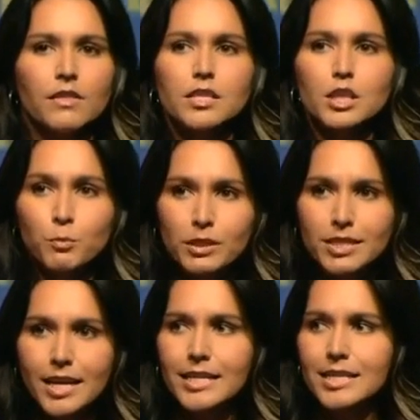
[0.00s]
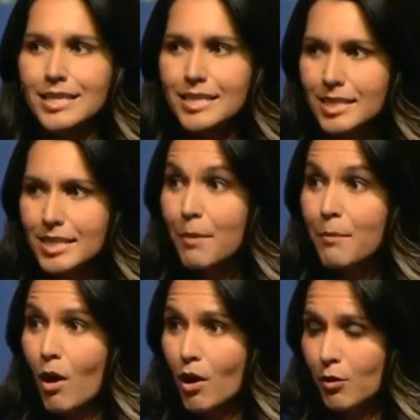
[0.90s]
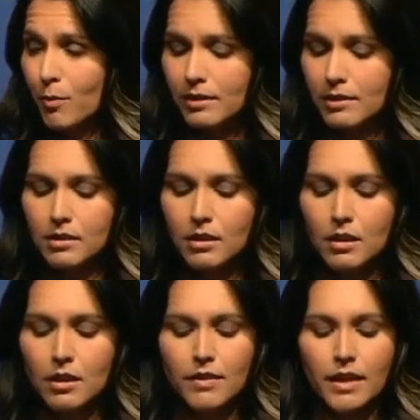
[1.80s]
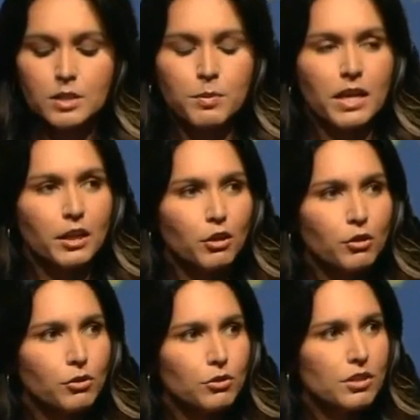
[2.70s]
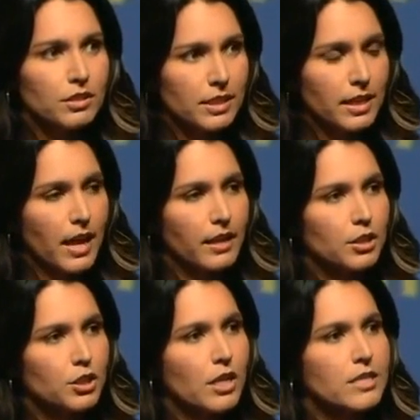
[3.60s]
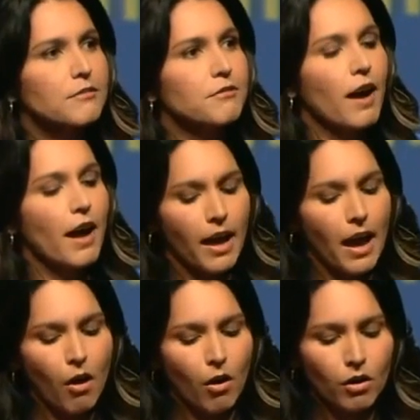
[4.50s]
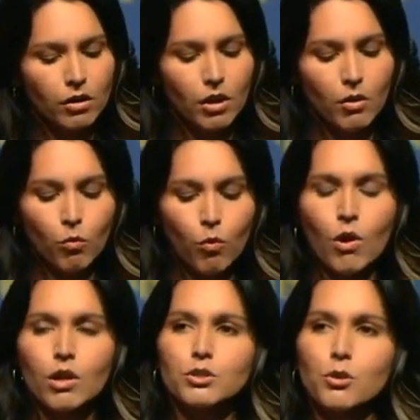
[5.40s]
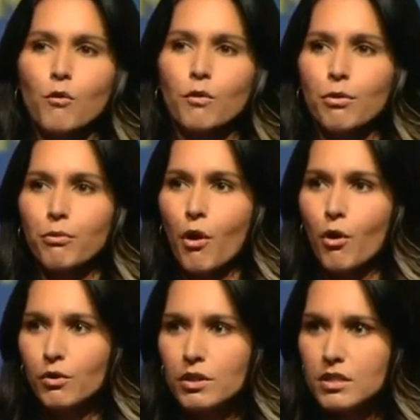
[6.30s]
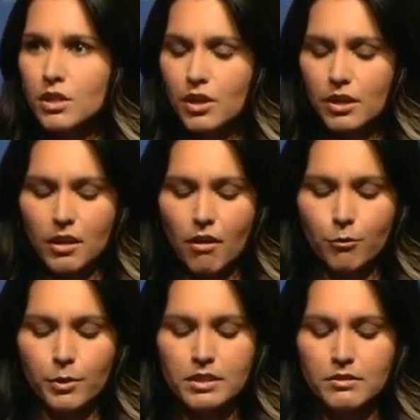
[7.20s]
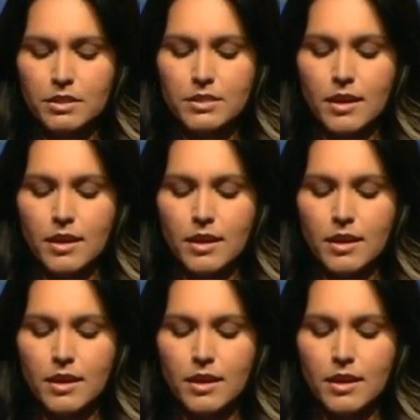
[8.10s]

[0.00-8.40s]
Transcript: This is precisely the same argument that is being used today to justify our war to overthrow the Syrian government of